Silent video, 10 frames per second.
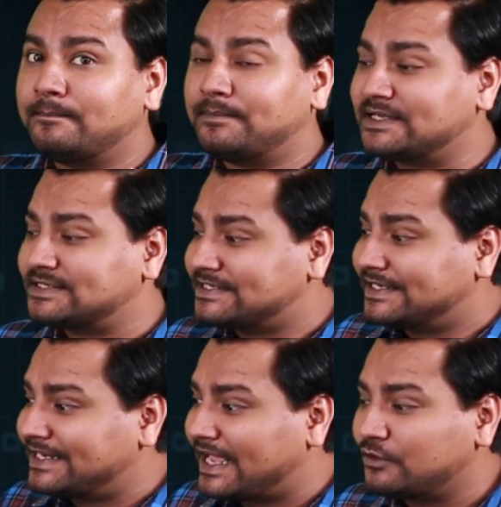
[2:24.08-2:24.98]
plus
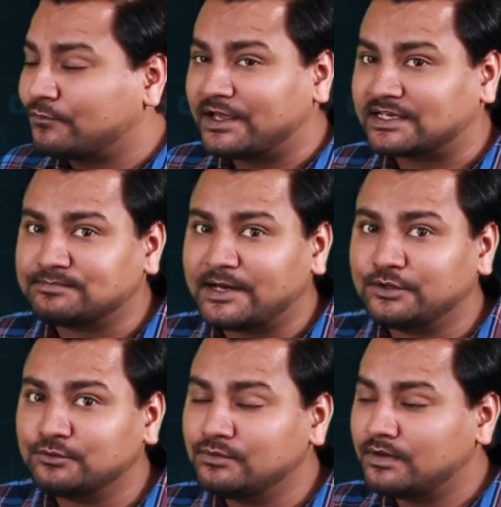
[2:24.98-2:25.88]
tan of x by
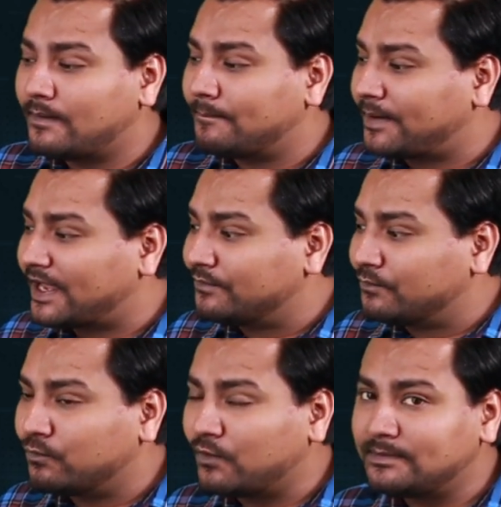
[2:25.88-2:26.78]
2 by
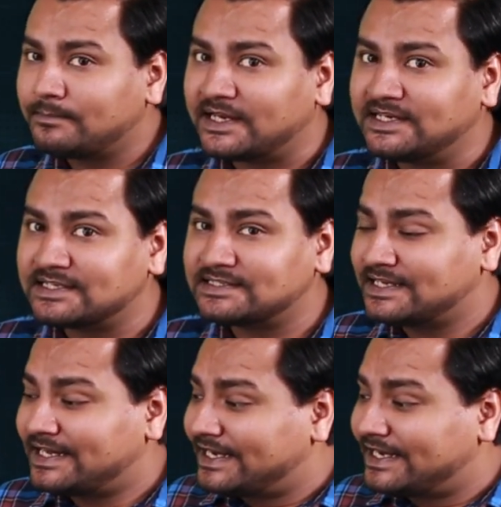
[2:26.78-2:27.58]
1 minus